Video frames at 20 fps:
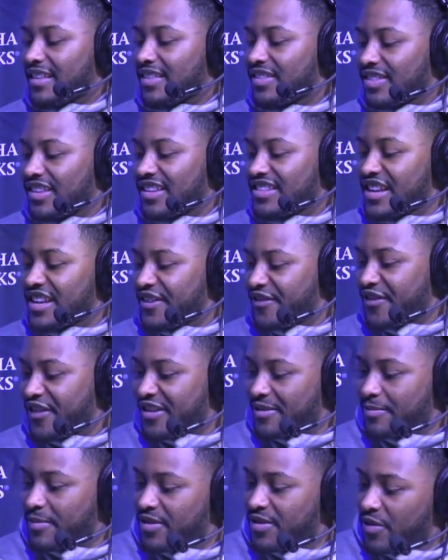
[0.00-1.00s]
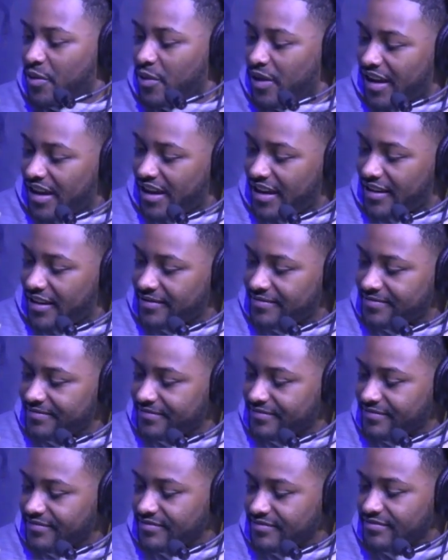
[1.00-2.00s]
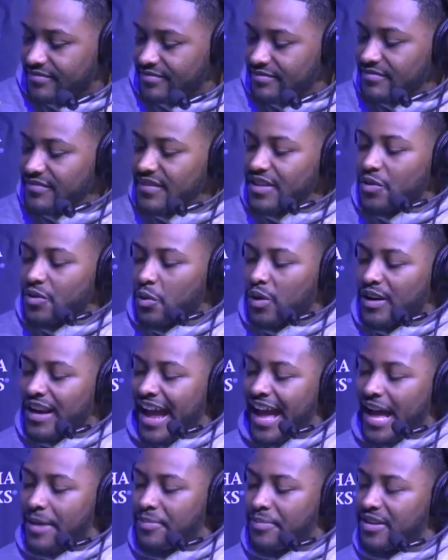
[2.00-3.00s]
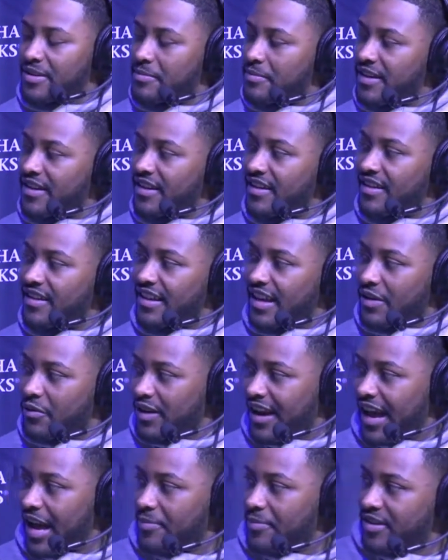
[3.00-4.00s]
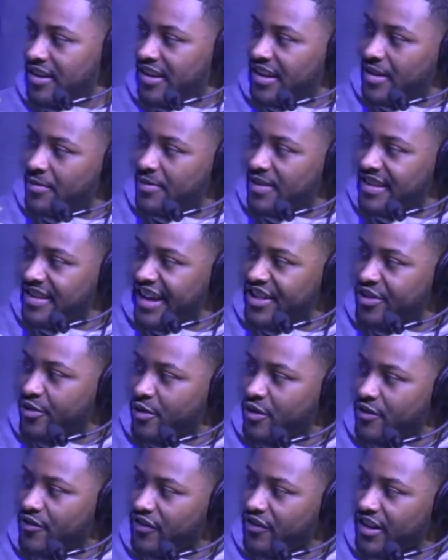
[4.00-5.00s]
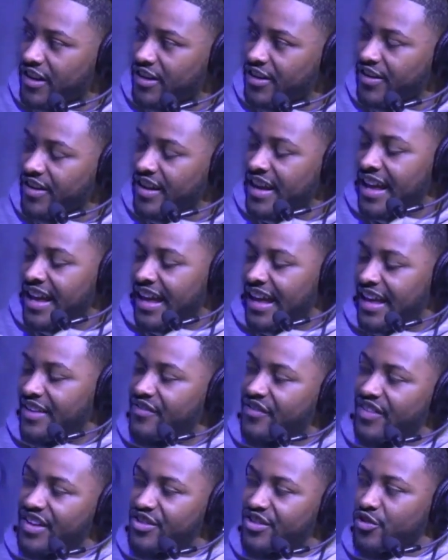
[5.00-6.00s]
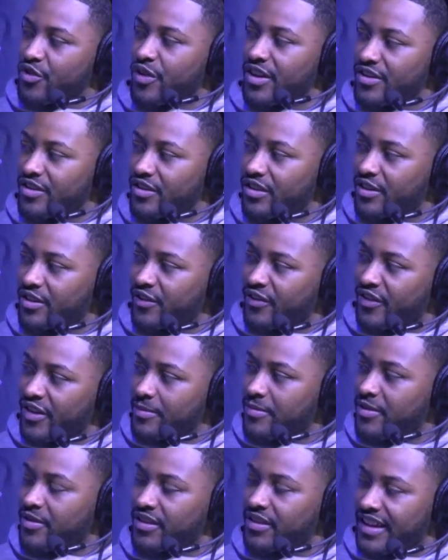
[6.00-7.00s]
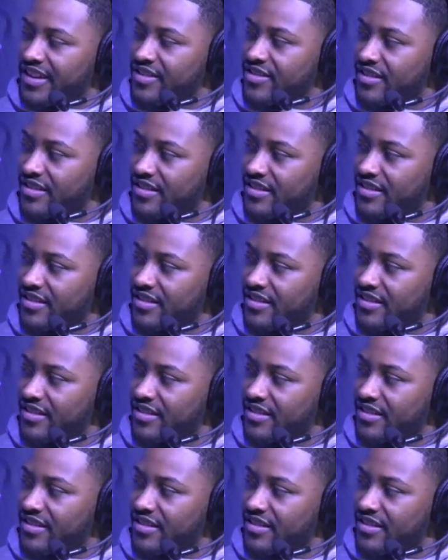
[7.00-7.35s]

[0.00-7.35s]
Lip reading: The difference between what happened to me and what happened to him is atrial flutter and ventricular fibrillation.